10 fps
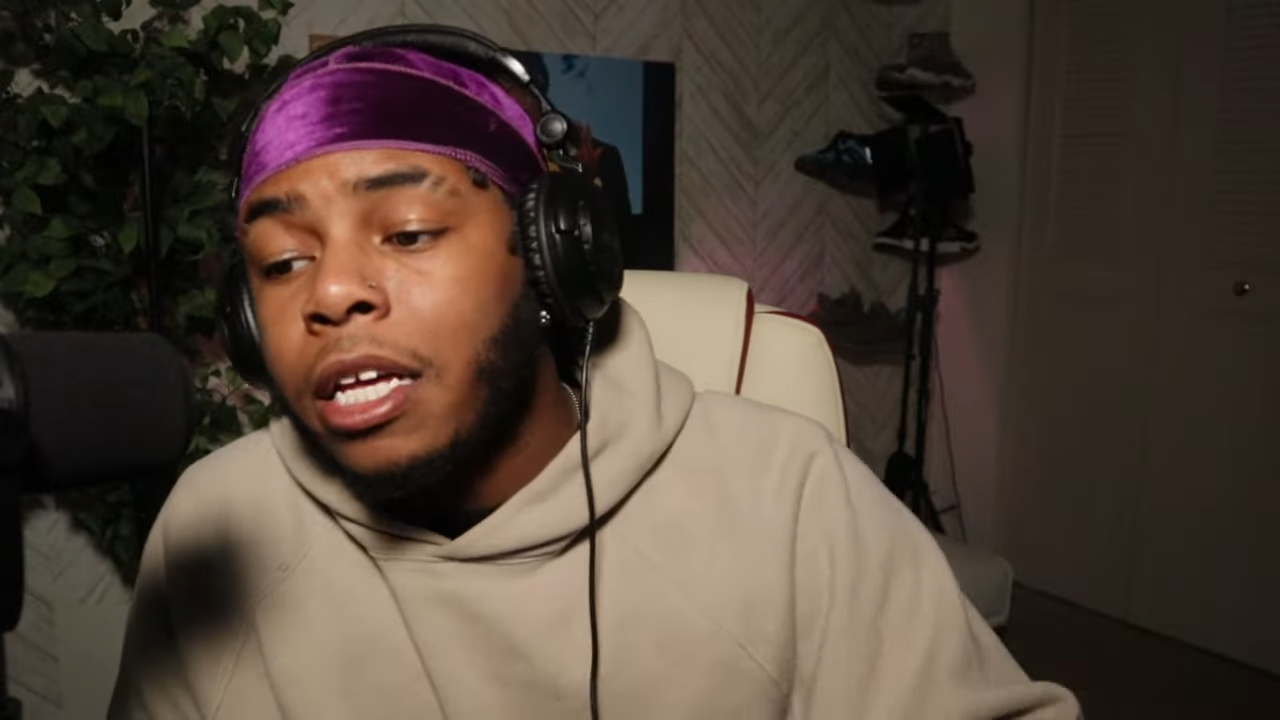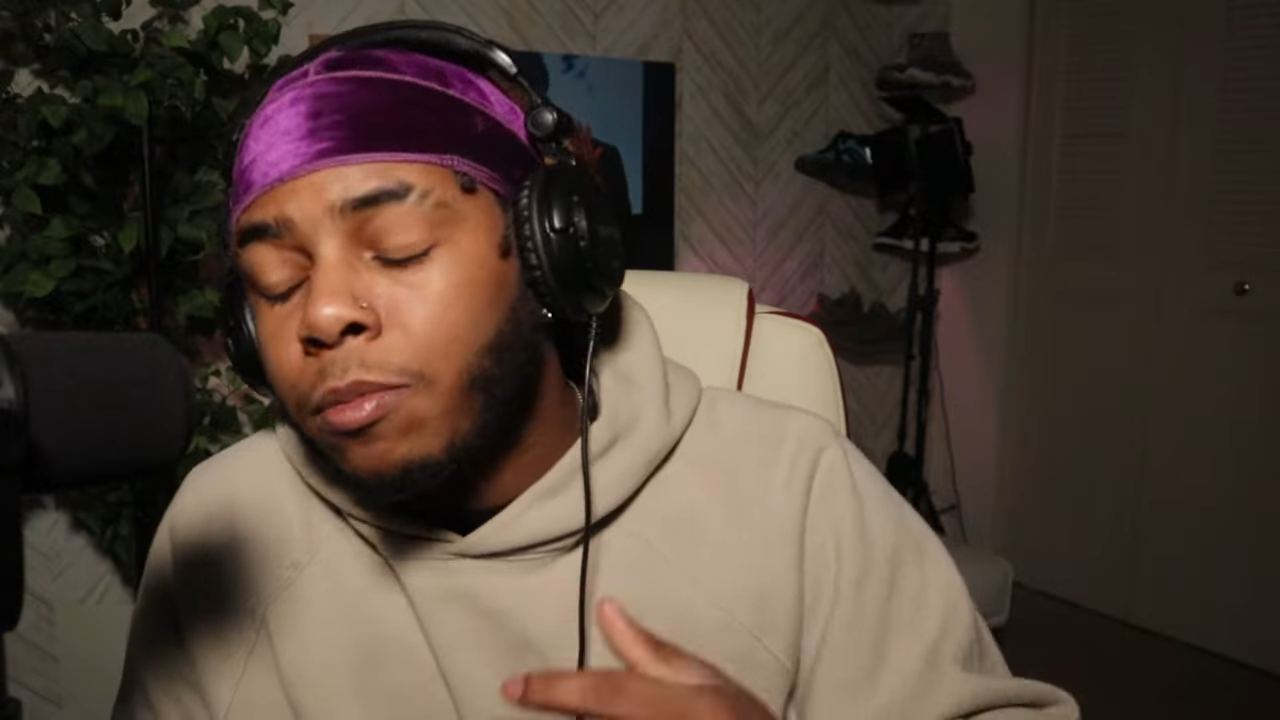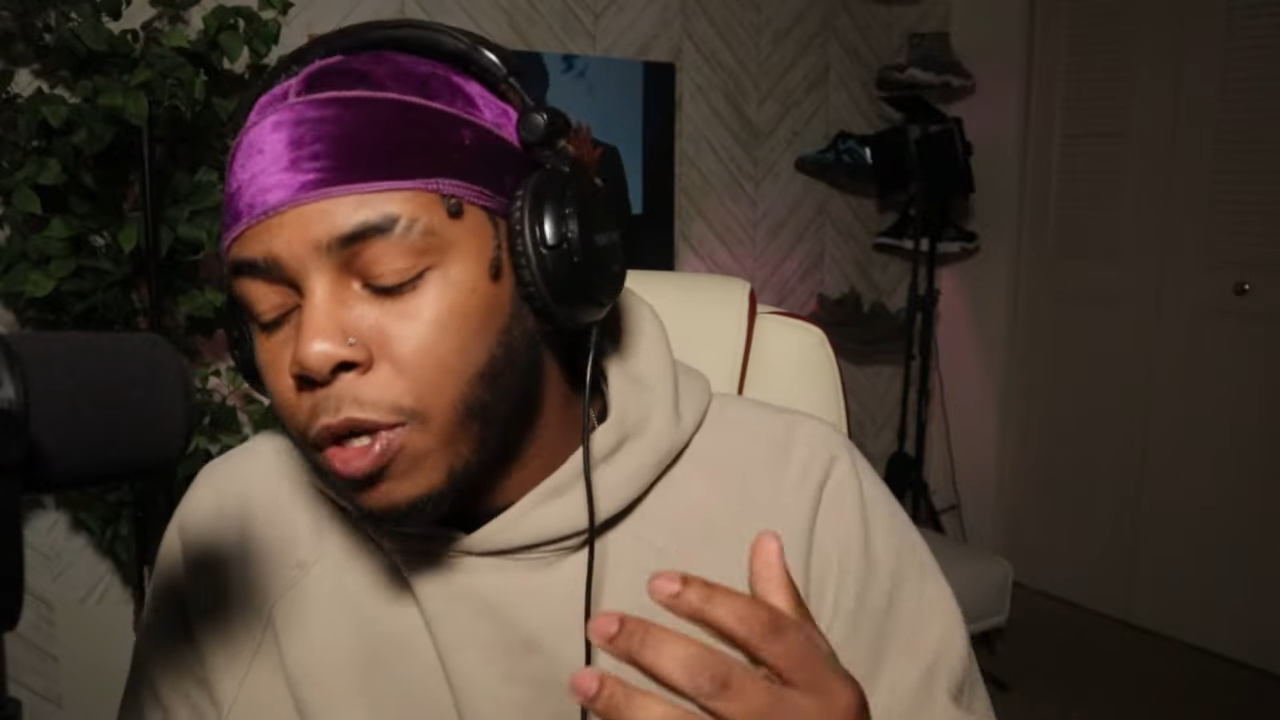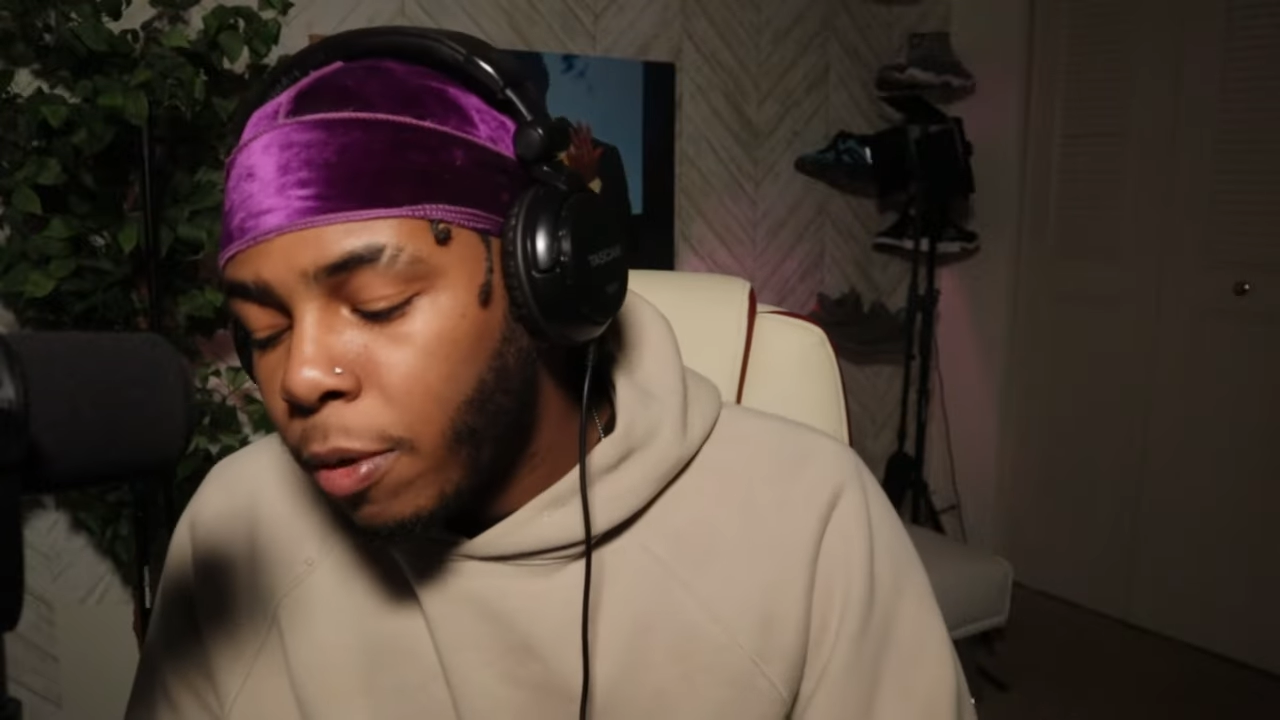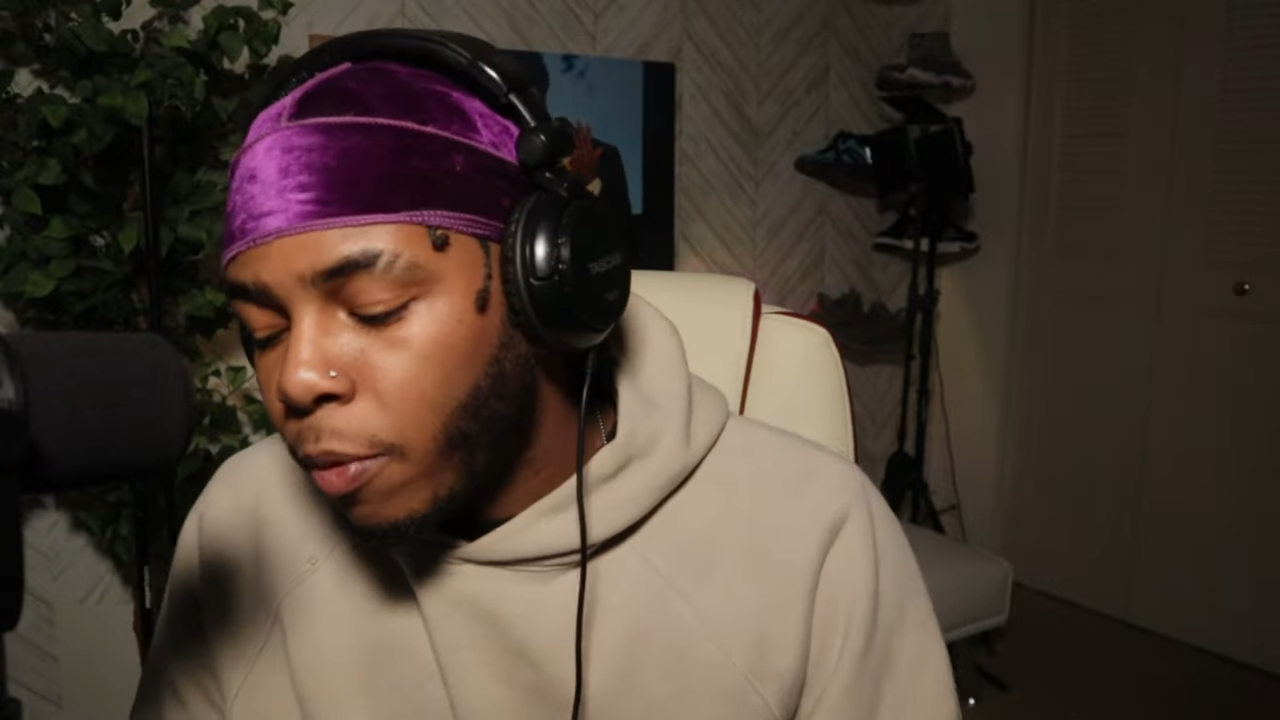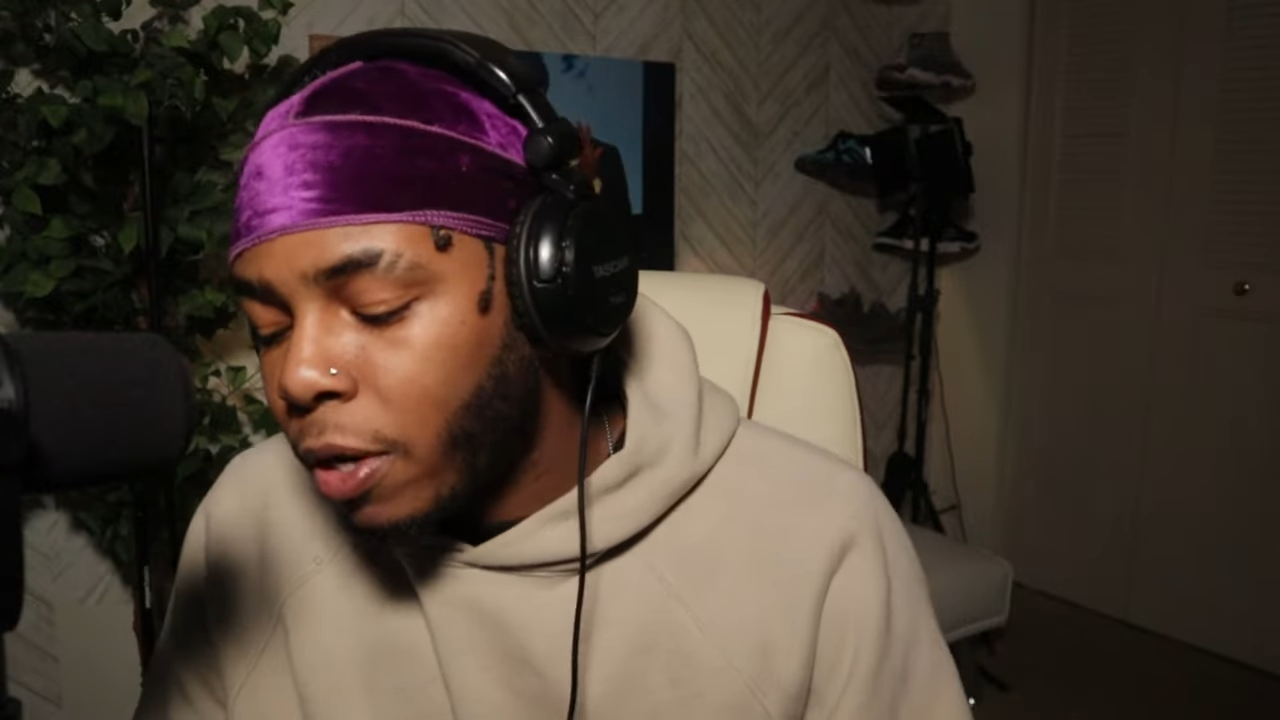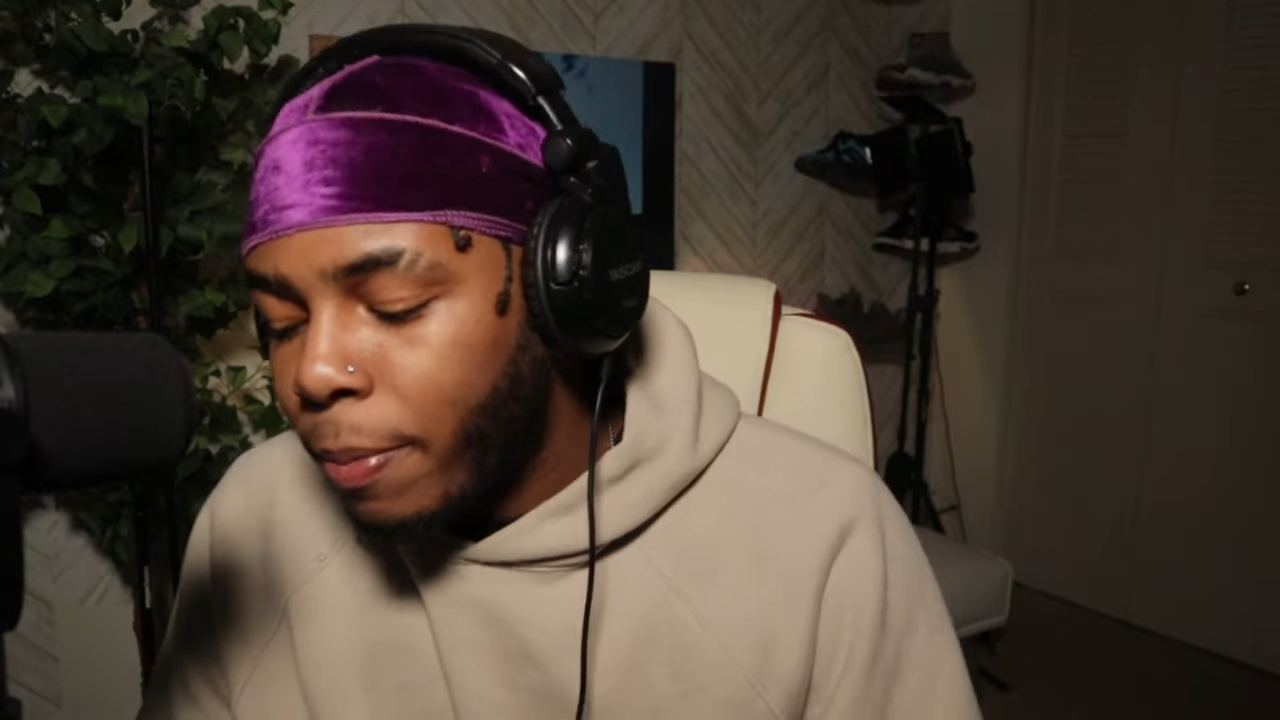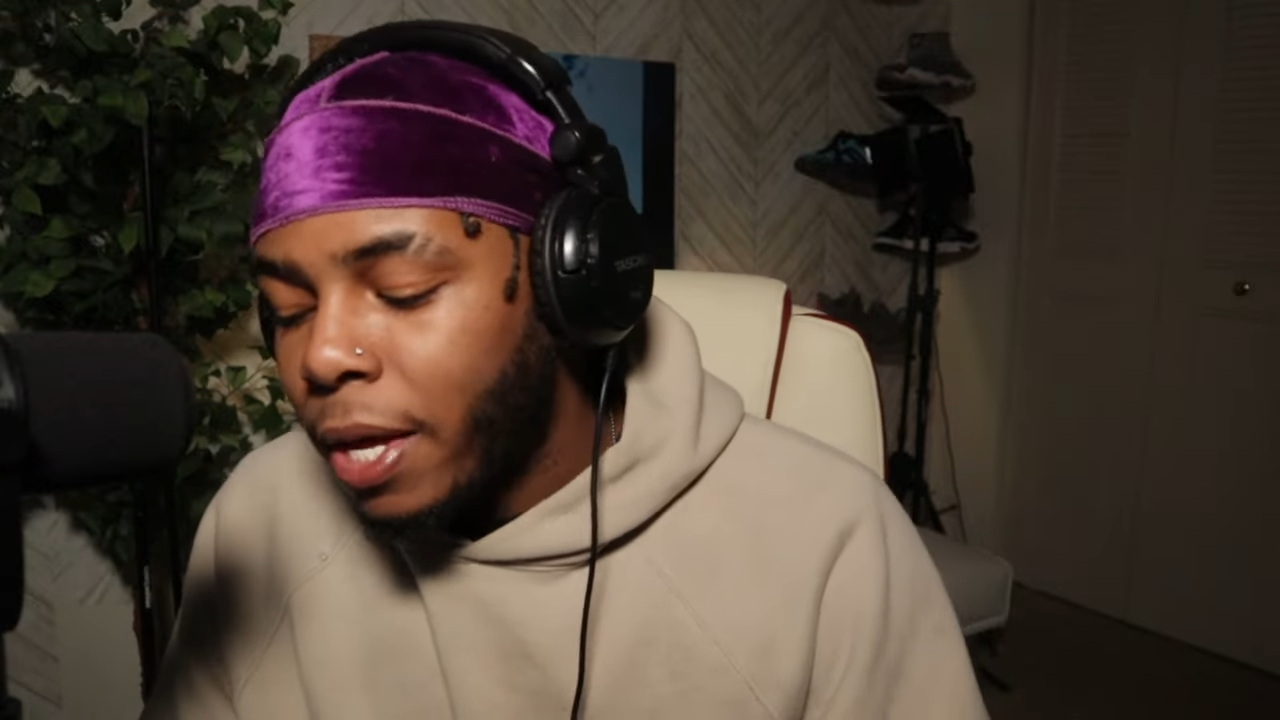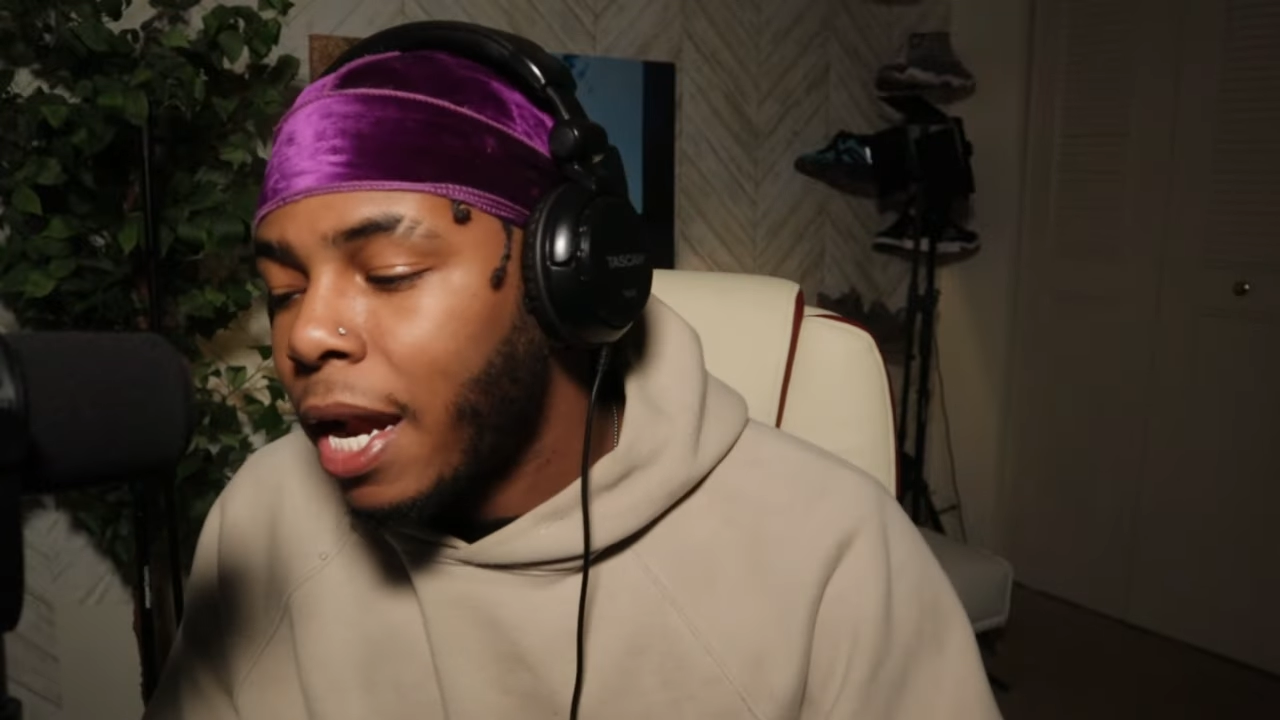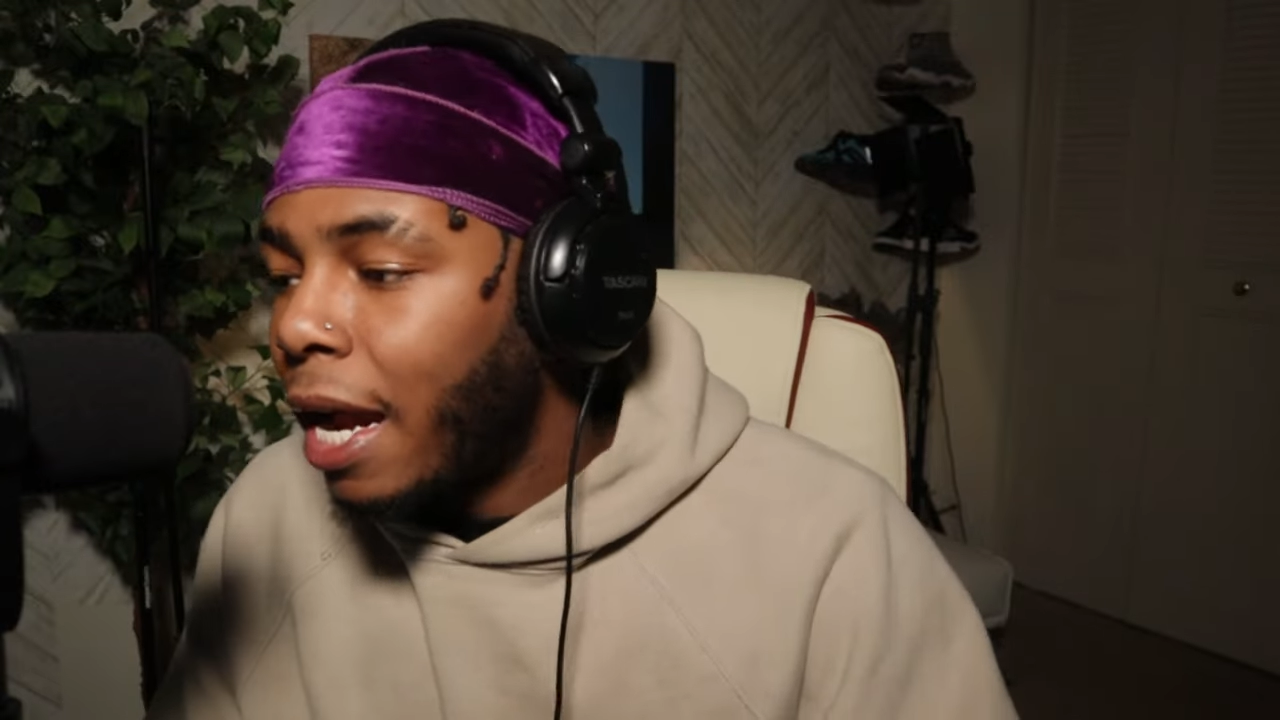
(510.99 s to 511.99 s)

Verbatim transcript: It's been your boy, The Pen.